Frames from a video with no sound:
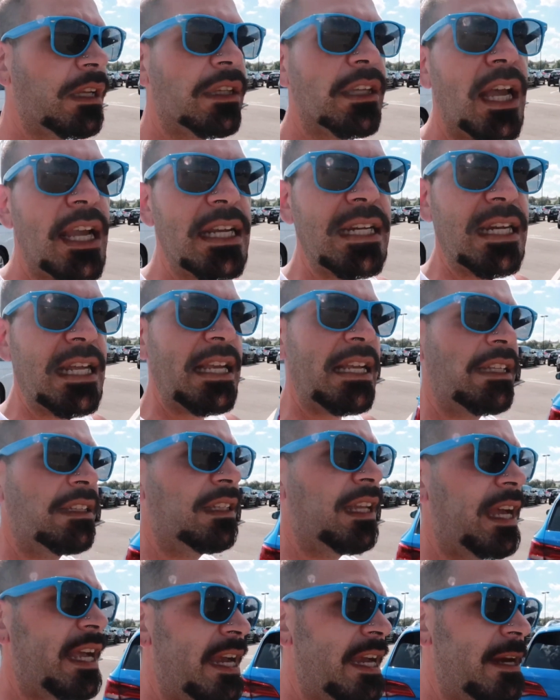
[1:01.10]
Lightning
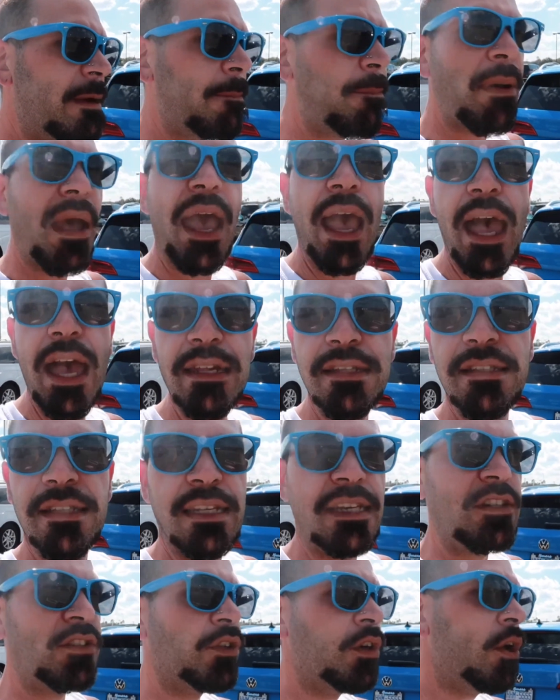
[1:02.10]
Lane
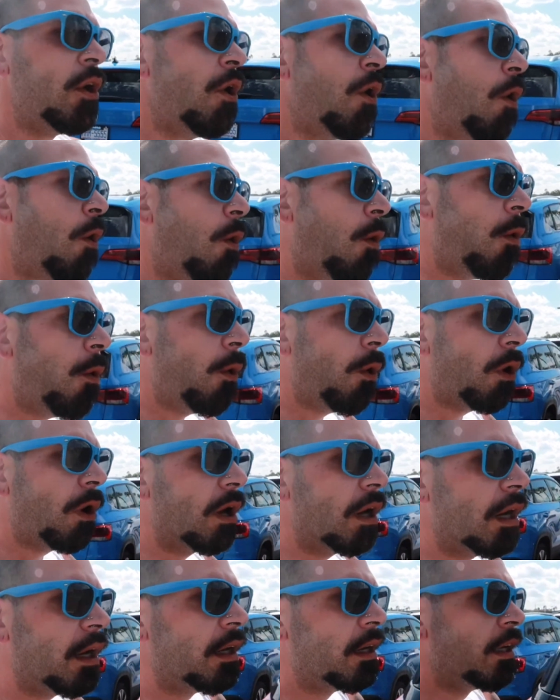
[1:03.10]
passes.
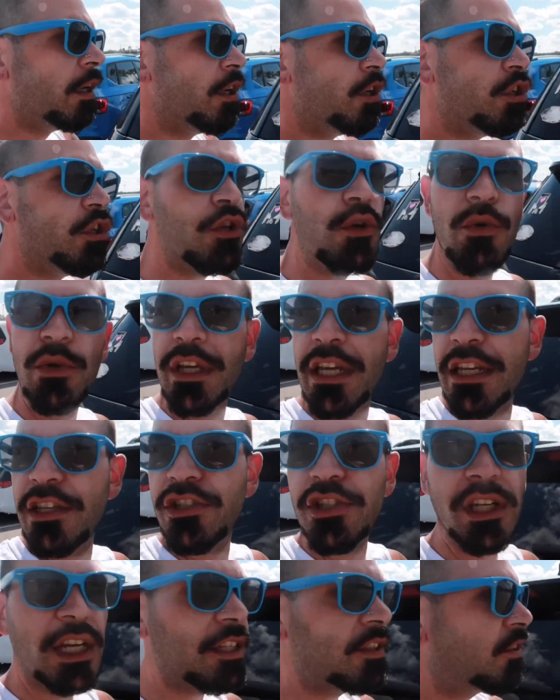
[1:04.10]
Or you can
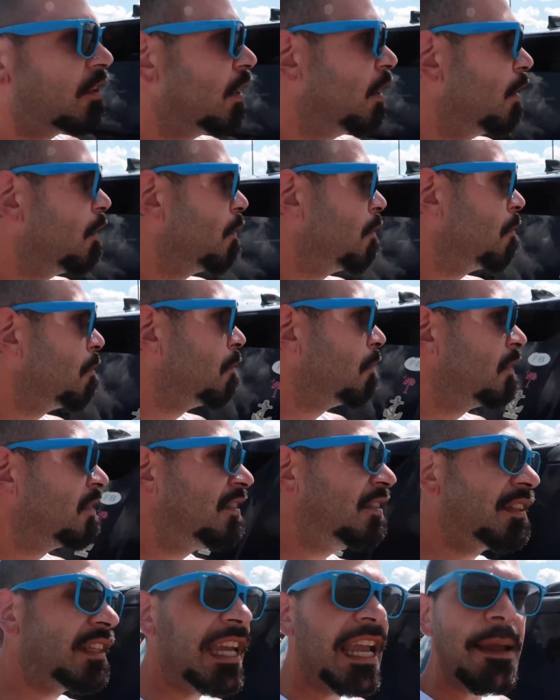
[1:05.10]
just
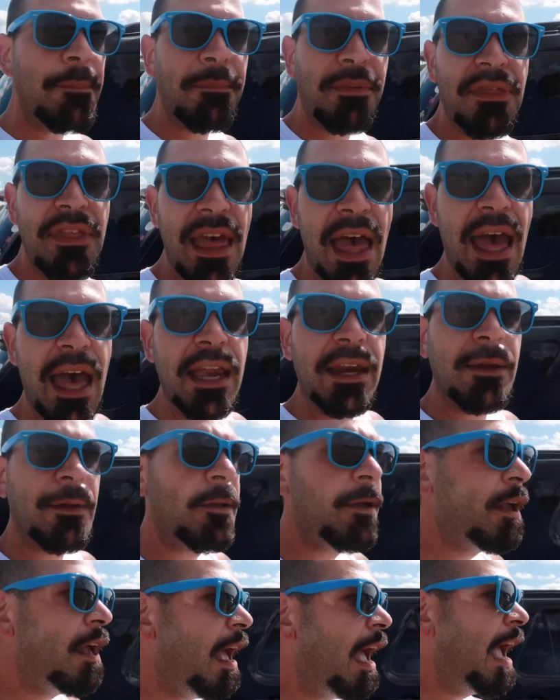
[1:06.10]
skip that
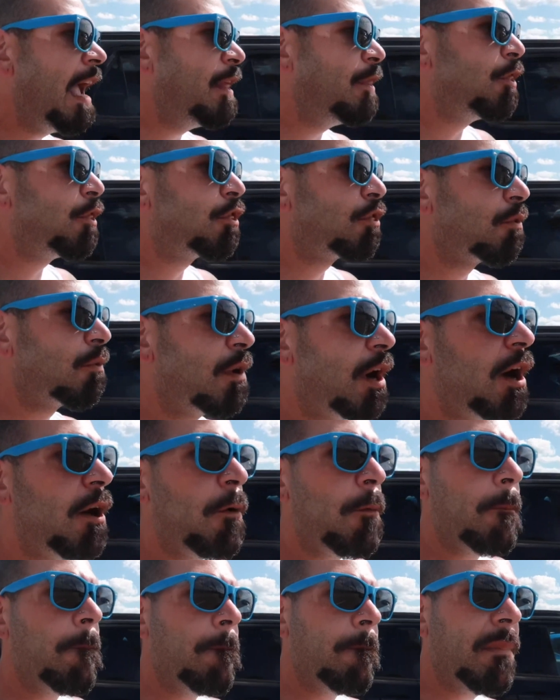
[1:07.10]
and
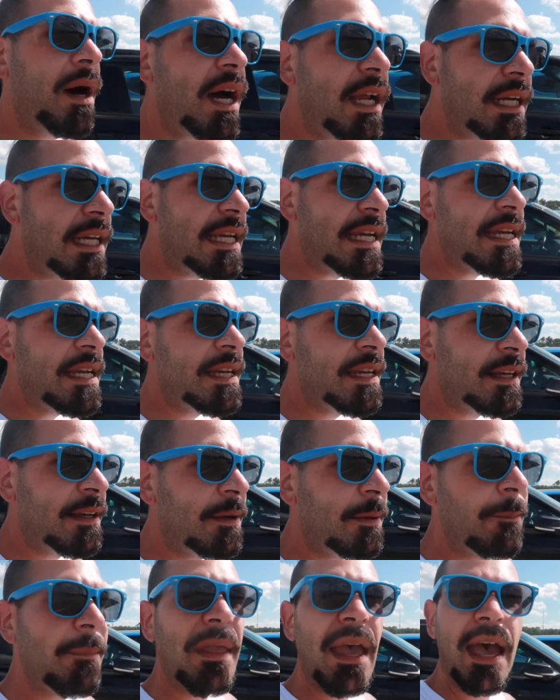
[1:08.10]
throw money
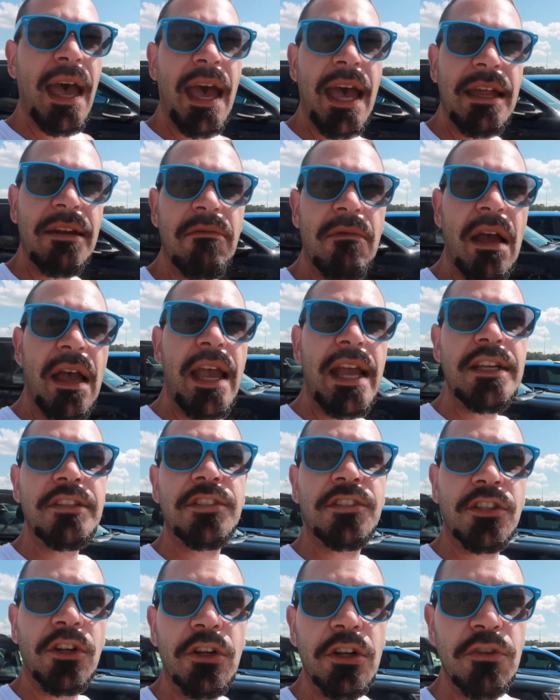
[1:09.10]
at a
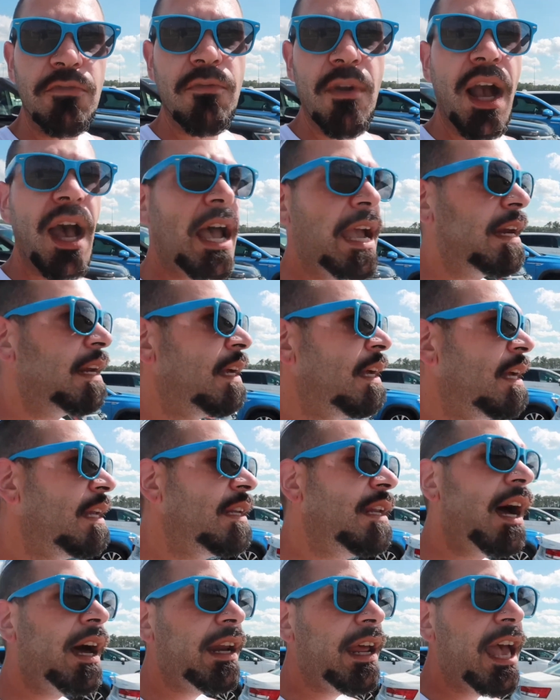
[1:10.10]
certain ride.
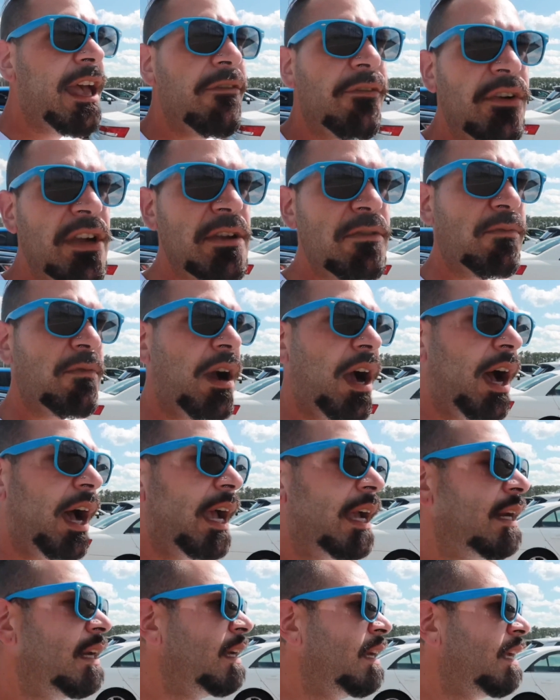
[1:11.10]
Not every
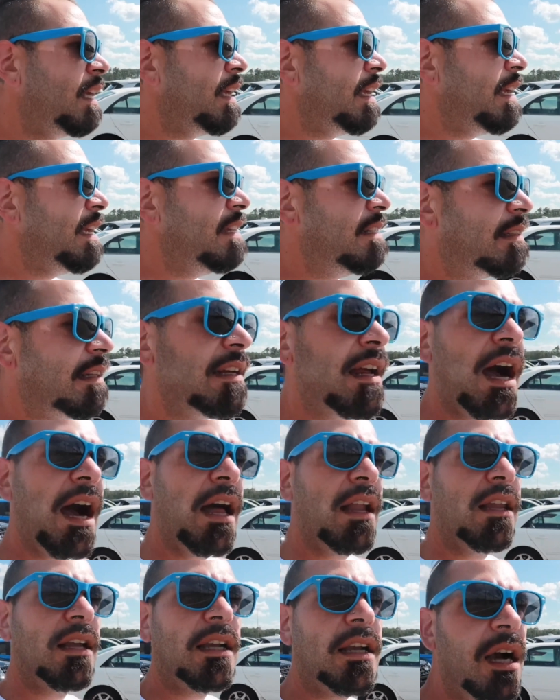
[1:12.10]
ride is an a
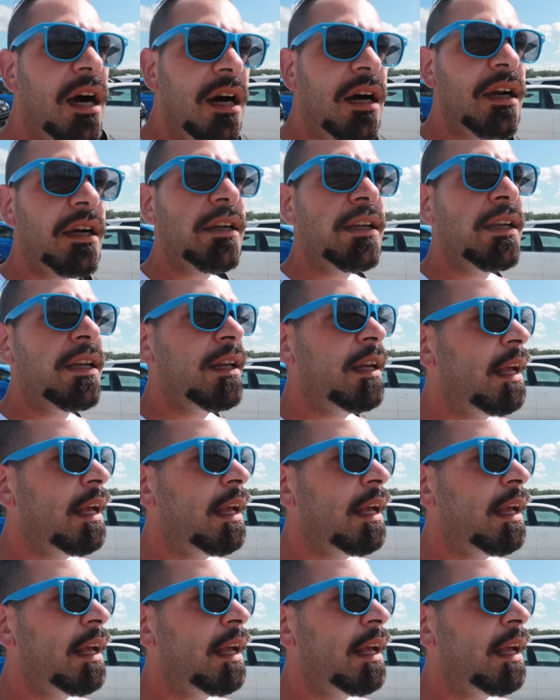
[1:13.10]
la carte